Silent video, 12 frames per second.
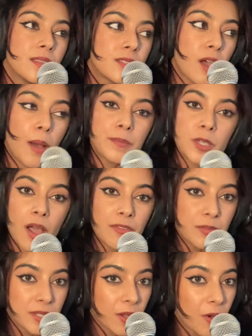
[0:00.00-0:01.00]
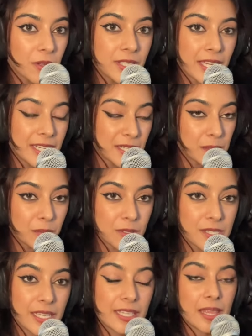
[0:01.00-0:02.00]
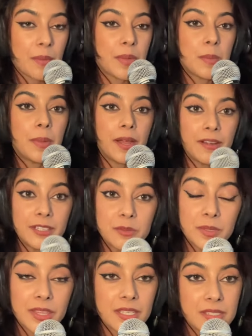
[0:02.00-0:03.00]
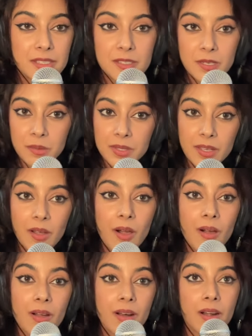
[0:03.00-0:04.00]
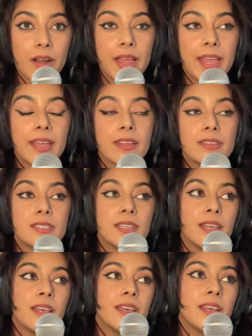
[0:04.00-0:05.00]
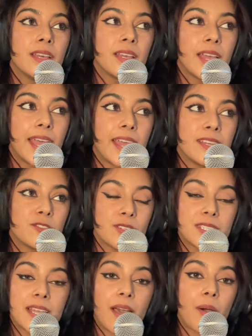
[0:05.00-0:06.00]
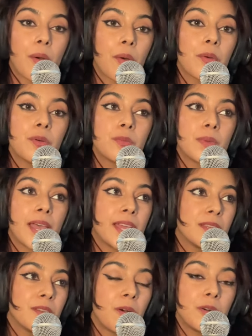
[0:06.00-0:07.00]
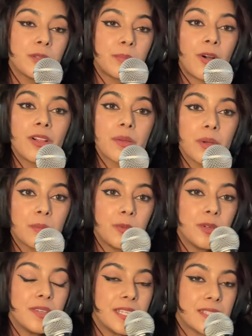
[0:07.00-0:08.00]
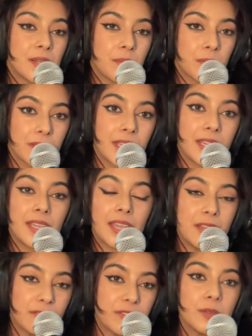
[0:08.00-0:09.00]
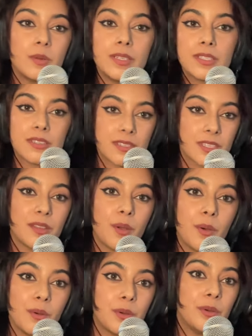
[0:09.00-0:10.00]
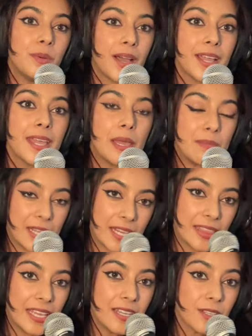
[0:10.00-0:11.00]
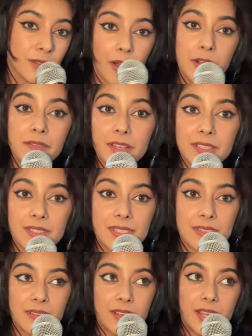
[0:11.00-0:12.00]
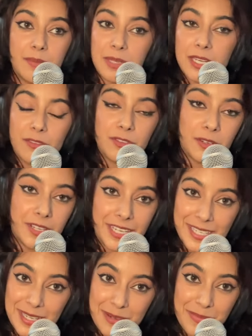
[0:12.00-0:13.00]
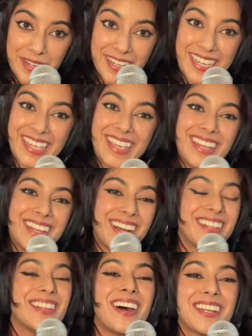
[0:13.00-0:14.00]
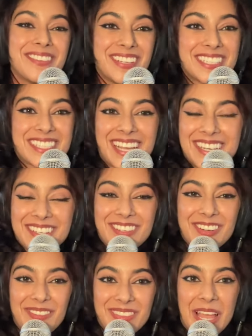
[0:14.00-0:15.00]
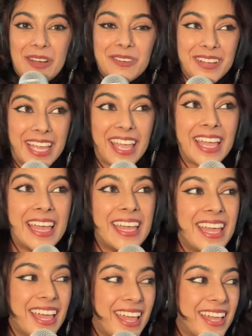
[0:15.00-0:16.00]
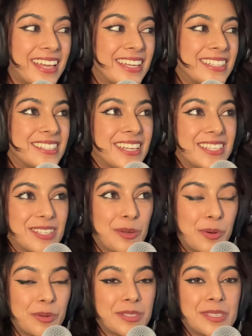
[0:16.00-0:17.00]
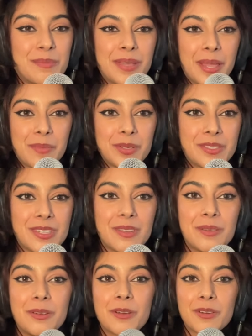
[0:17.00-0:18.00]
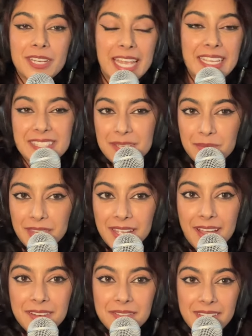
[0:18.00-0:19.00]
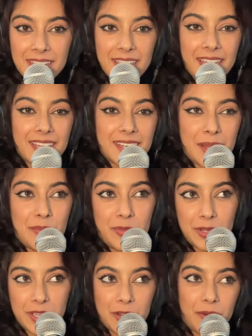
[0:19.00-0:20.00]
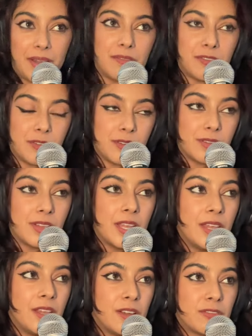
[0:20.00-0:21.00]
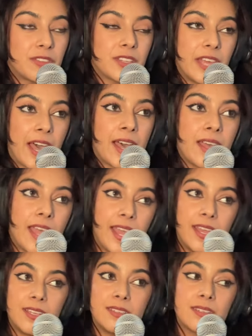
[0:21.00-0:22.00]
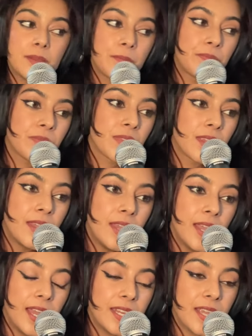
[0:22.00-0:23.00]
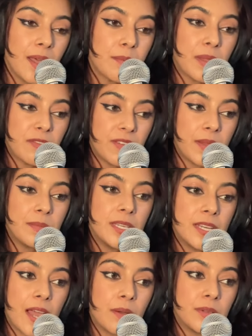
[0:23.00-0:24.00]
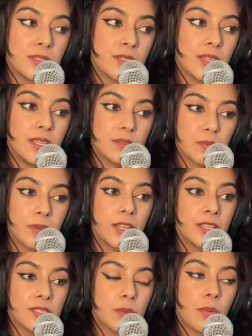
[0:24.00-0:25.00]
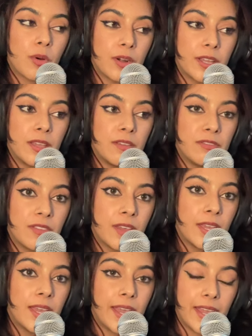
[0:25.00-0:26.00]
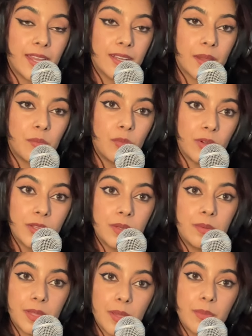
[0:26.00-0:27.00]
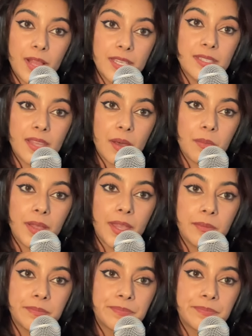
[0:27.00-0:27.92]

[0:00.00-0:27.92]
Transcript: topped off with all the Indian music that my parents would listen to in the car and and just at home, and all the Bollywood movies. It really influenced, you know, who I am. And I think a lot of us, I mean, if you're Indian American, a lot of us kind of grew up that way. And it's cool to be able to create something out of it. And I'm really grateful for that. And, and yeah, my family now is, is really supportive, and I'm really, really blessed that way.